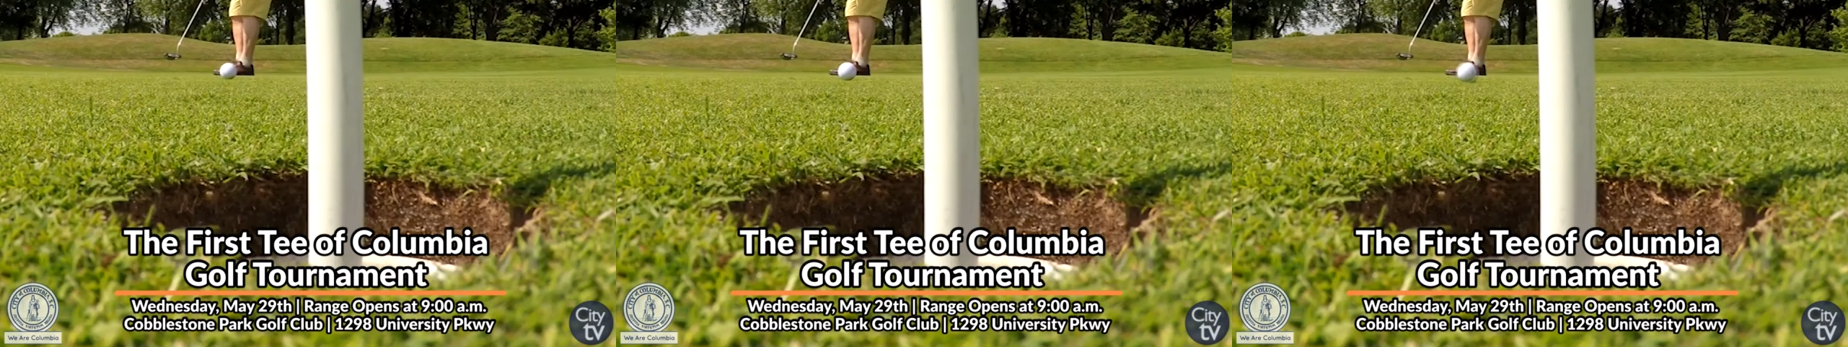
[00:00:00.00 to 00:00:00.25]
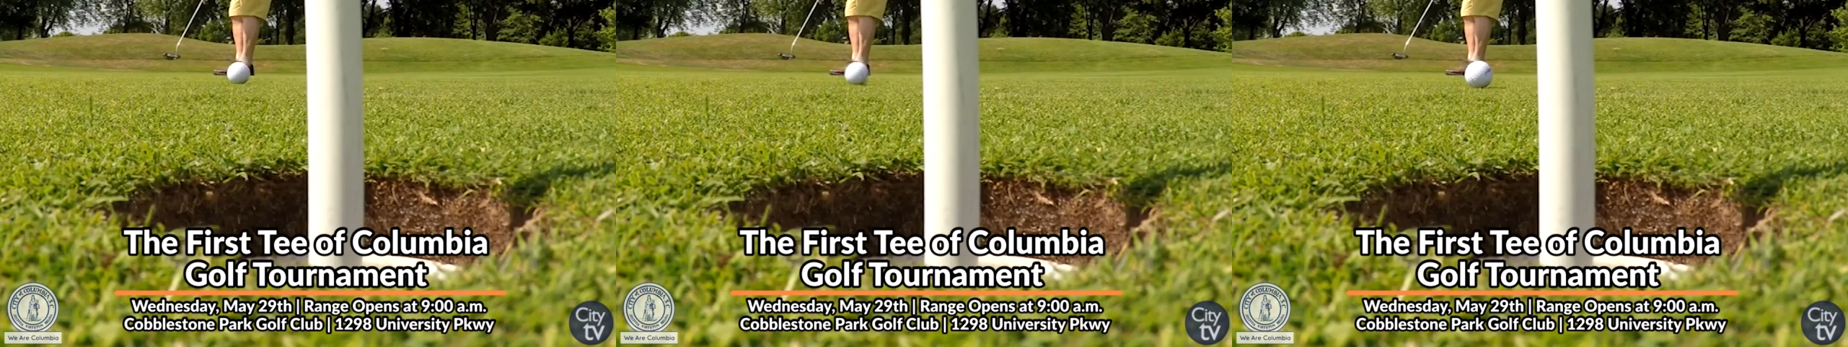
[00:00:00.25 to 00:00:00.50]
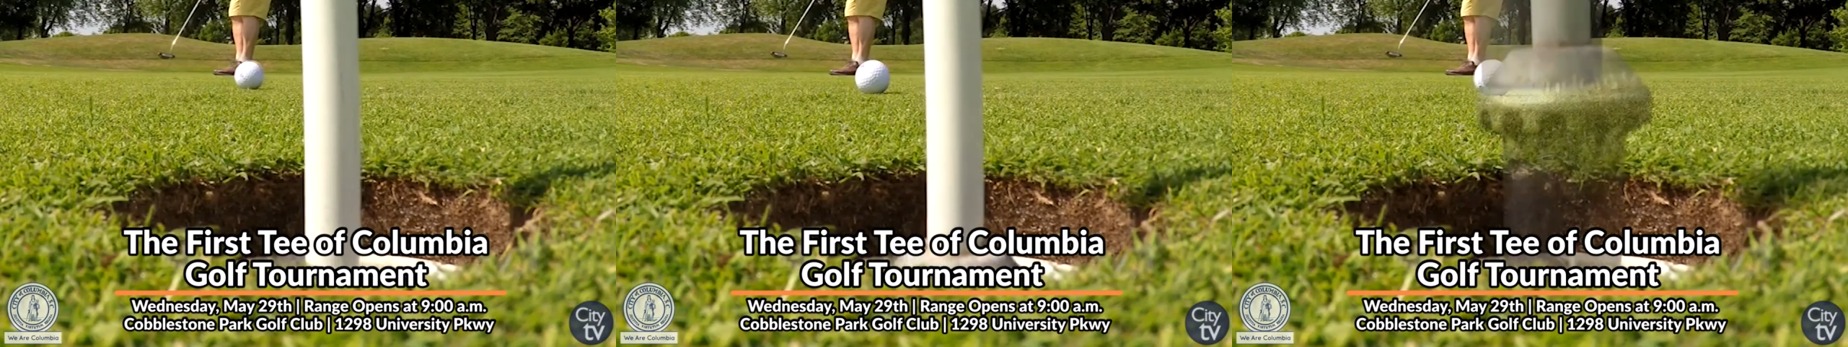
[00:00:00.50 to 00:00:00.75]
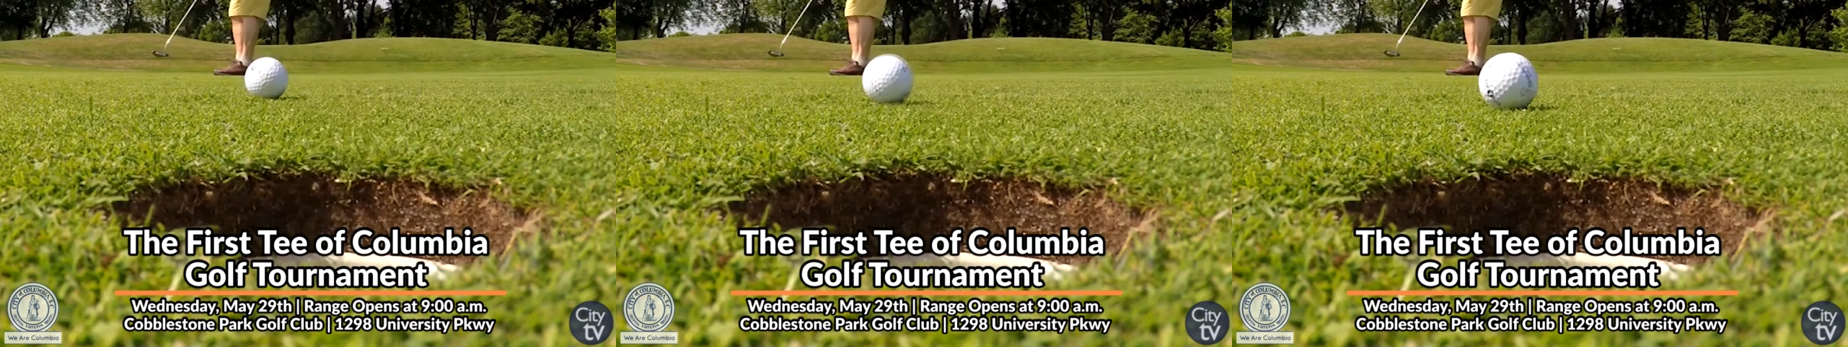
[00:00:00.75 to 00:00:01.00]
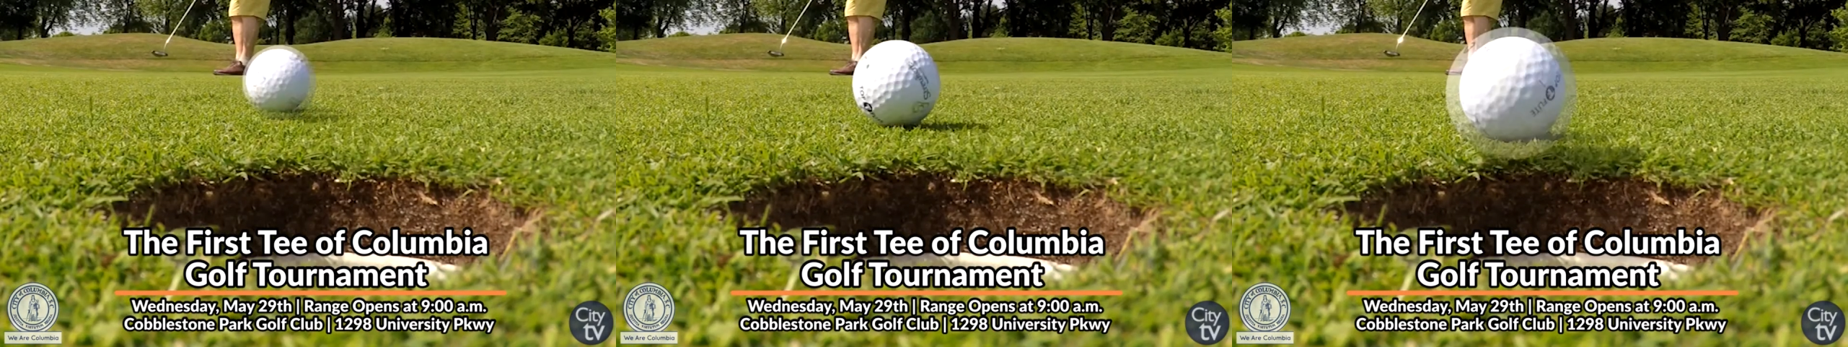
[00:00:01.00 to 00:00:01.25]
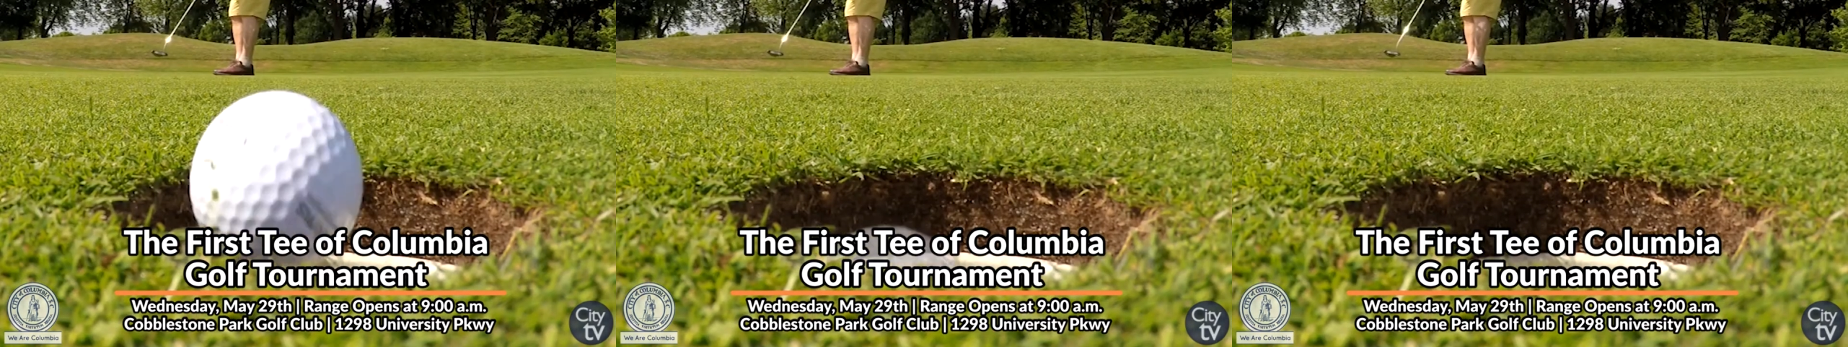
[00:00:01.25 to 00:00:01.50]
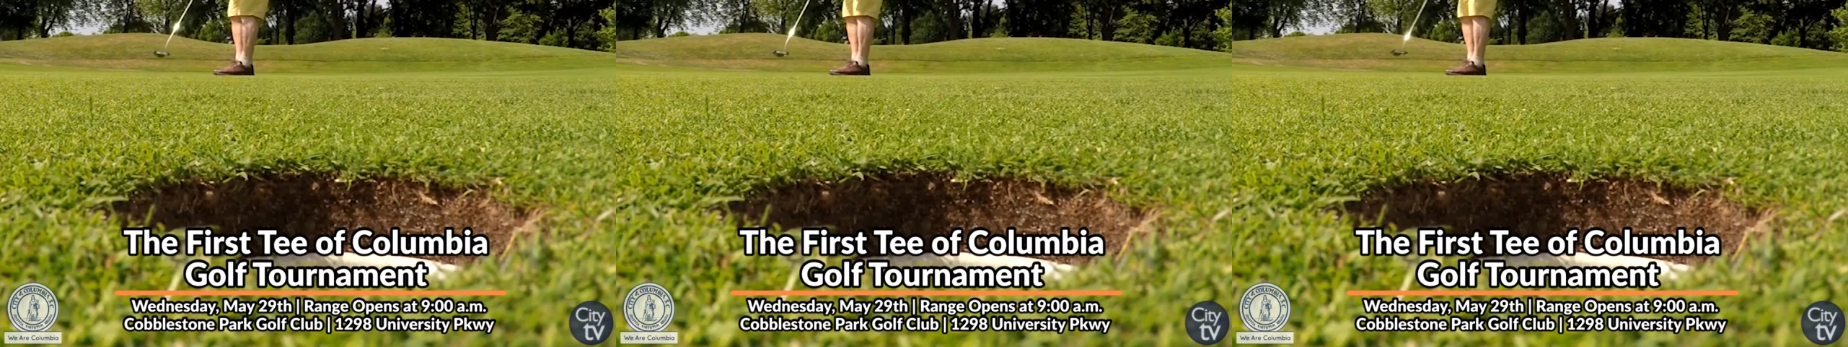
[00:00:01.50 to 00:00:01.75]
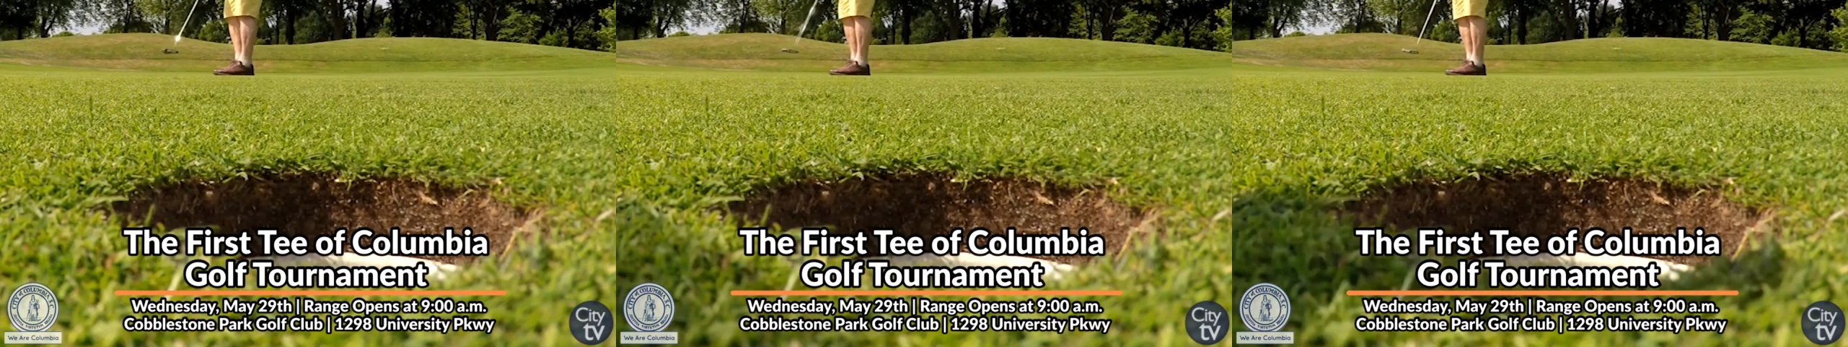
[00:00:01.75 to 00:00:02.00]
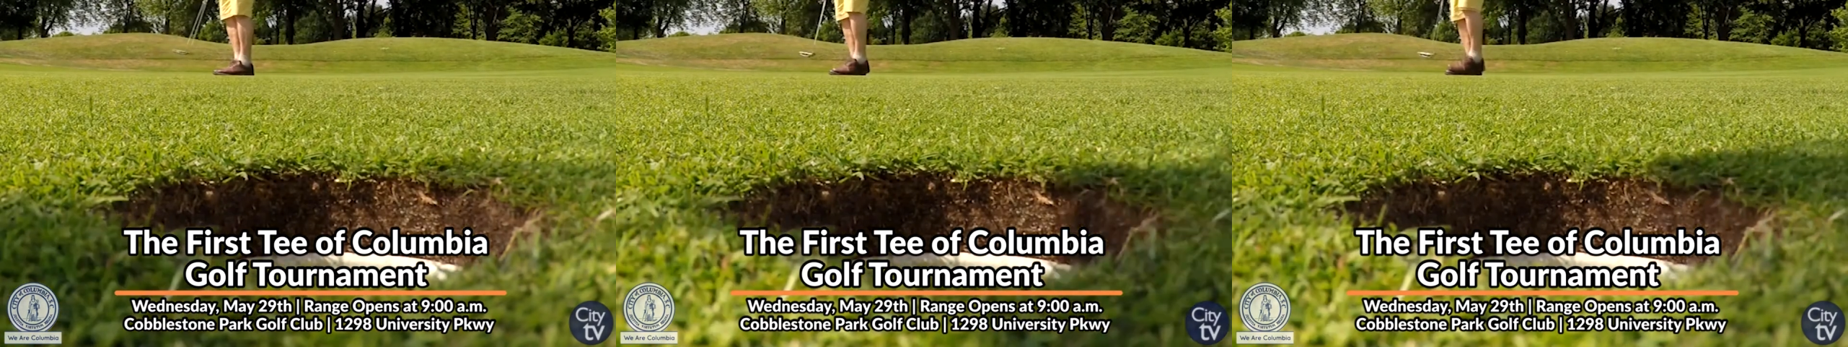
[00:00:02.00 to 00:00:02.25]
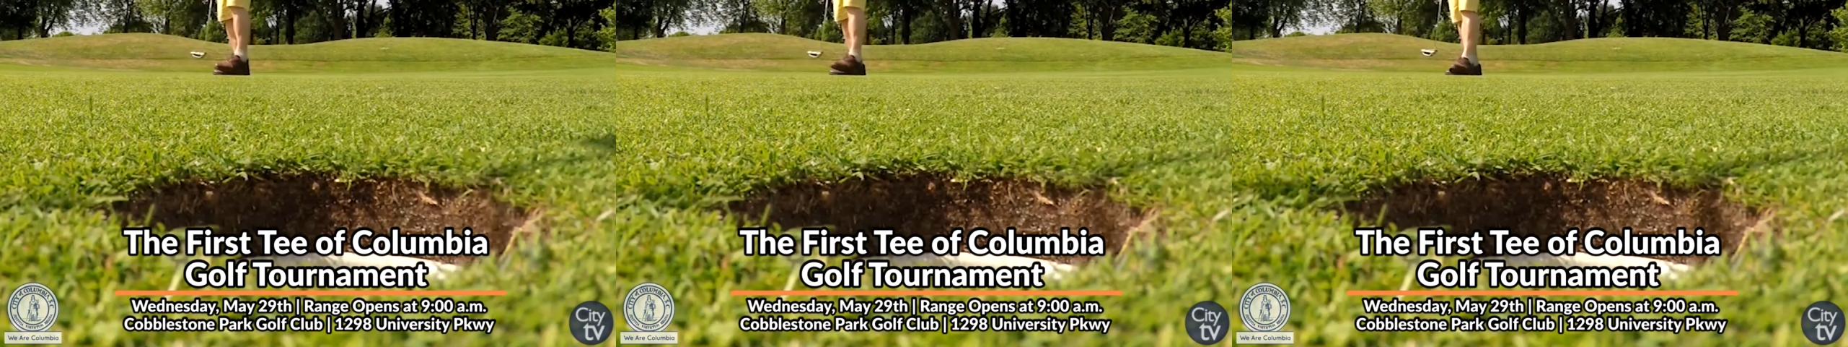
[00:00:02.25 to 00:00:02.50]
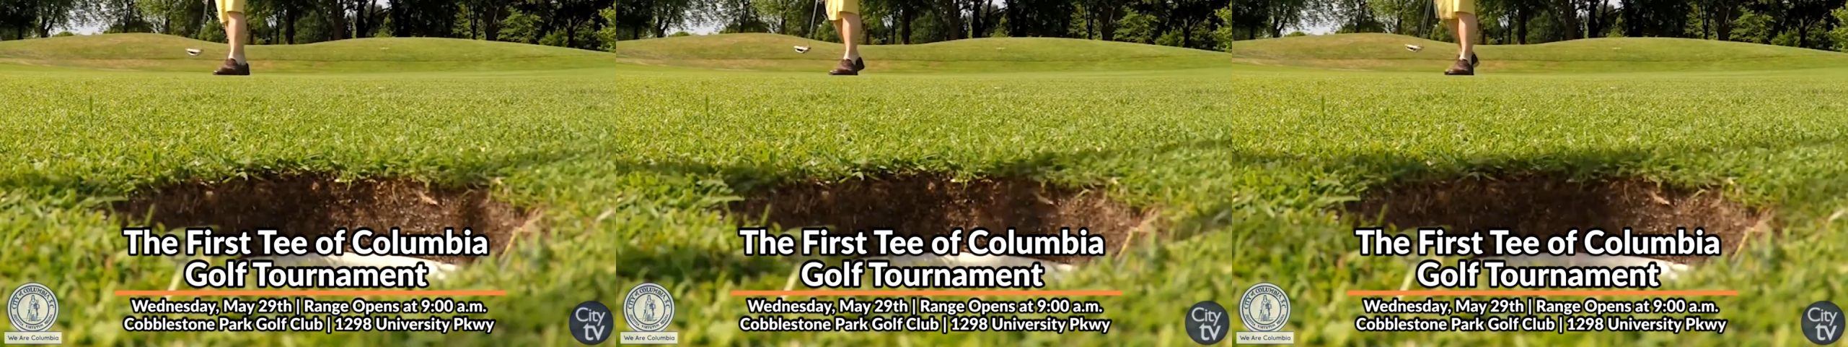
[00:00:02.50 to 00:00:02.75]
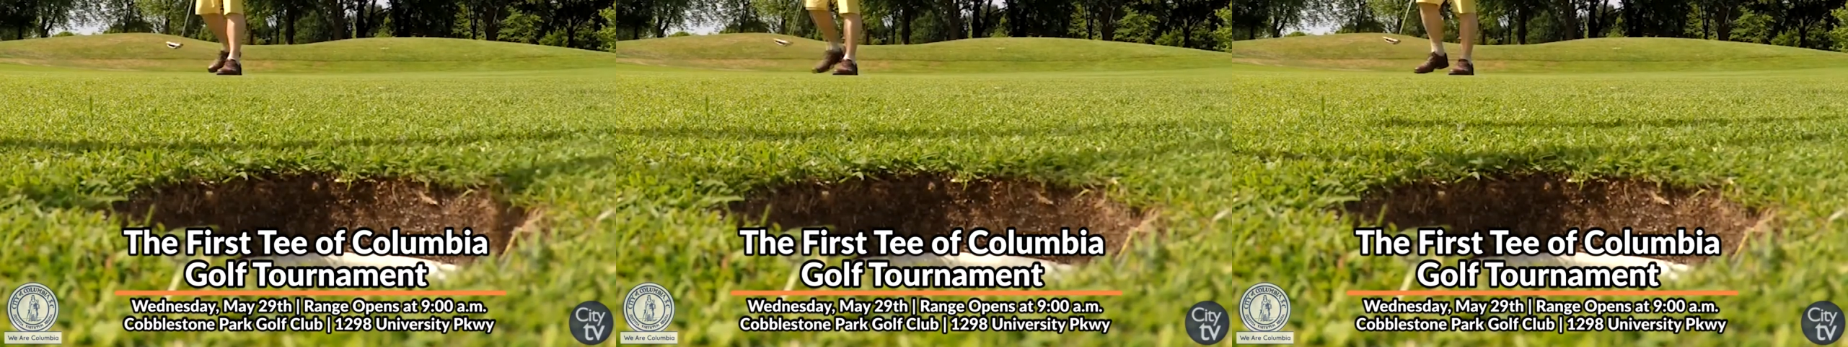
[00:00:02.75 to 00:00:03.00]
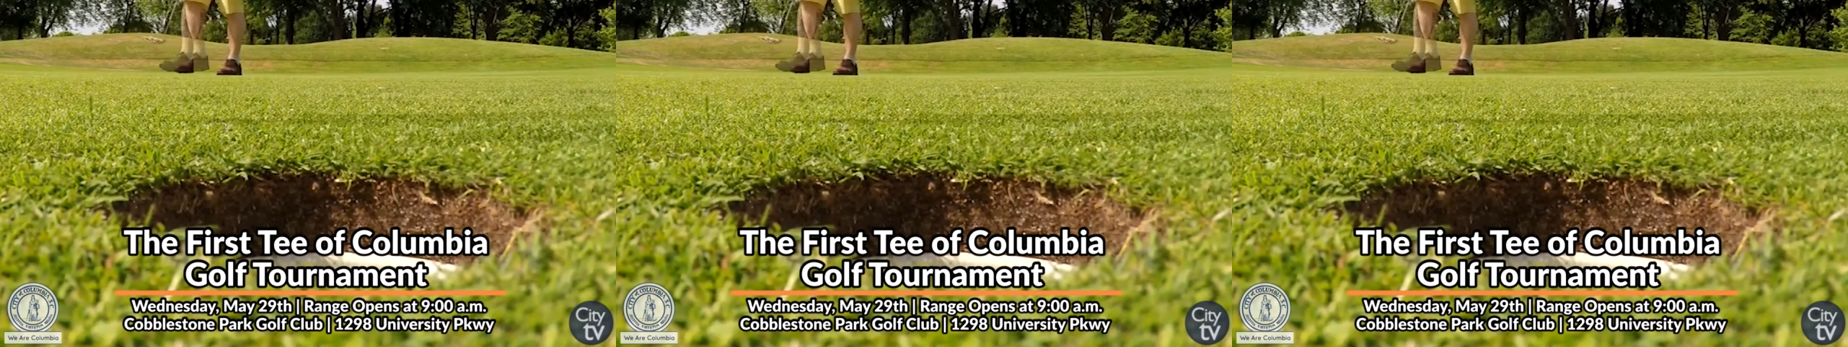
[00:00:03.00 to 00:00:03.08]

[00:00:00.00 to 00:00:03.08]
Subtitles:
[unreadable: no face in view]